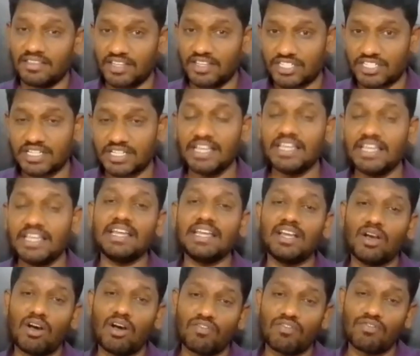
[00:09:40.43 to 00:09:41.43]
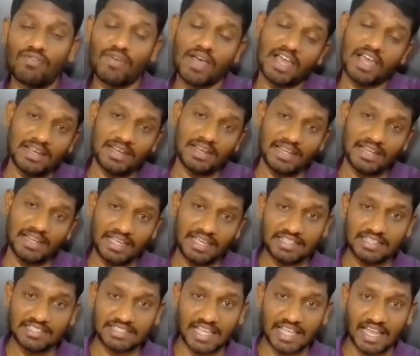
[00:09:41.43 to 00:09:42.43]
the sharing of valuable
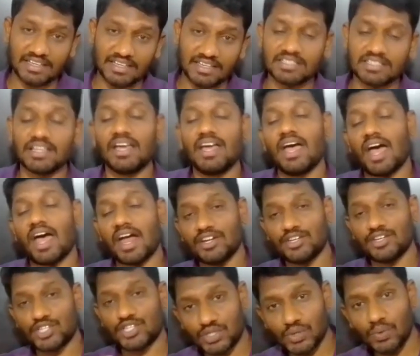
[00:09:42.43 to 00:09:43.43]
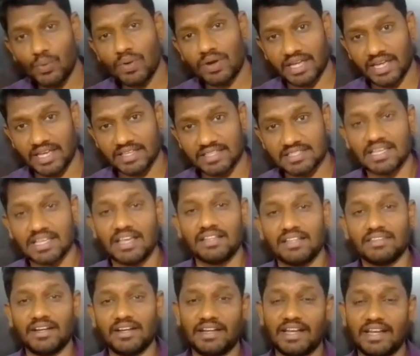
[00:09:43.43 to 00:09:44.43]
insights, and showcase
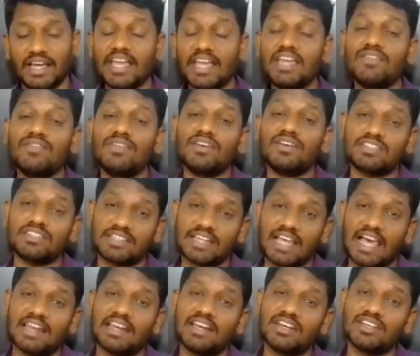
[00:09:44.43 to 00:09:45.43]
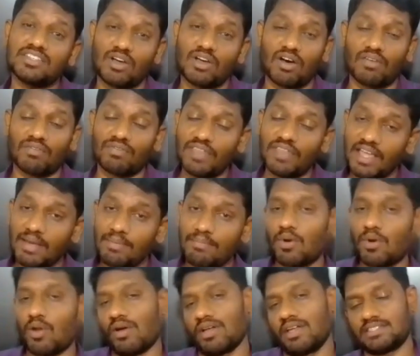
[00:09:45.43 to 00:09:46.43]
the diverse talents of the
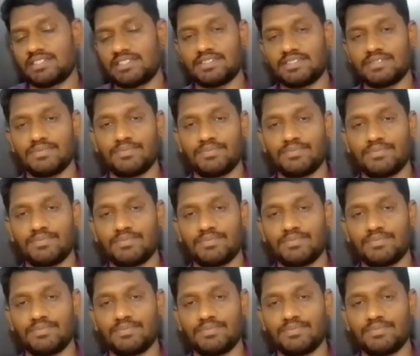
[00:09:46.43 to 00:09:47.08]
employees.